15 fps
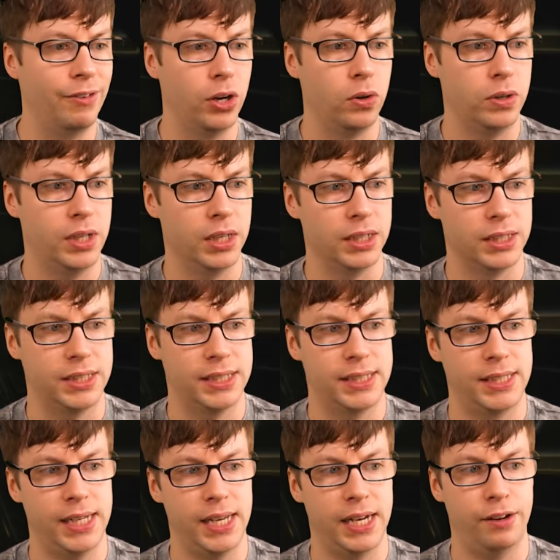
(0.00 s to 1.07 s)
a look at
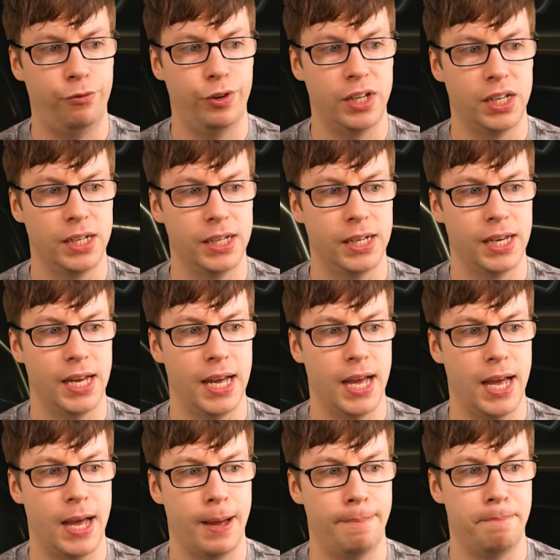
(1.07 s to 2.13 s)
seeing if we can
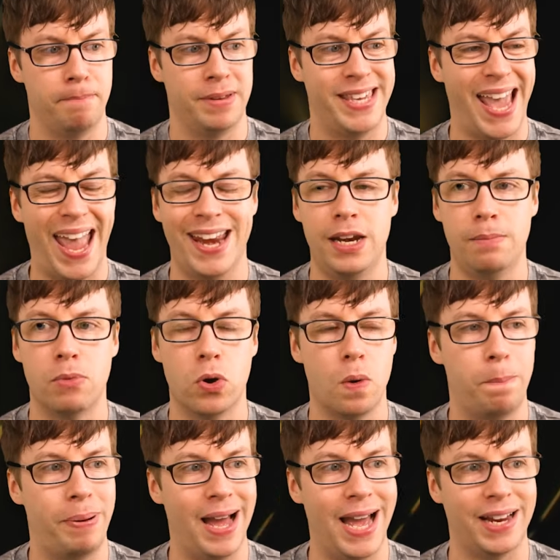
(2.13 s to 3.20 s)
uh, get any more
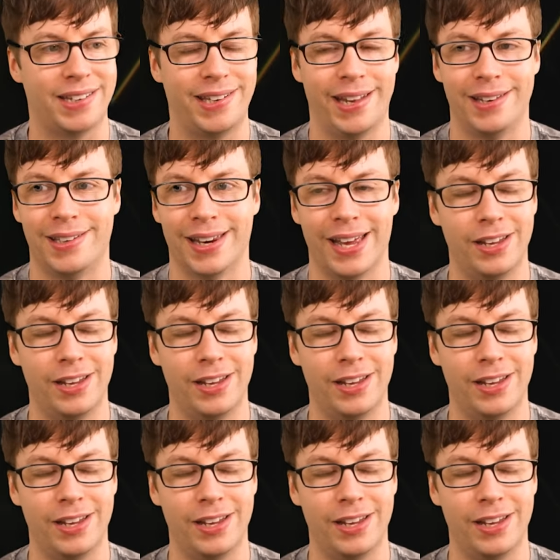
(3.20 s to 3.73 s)
packs here today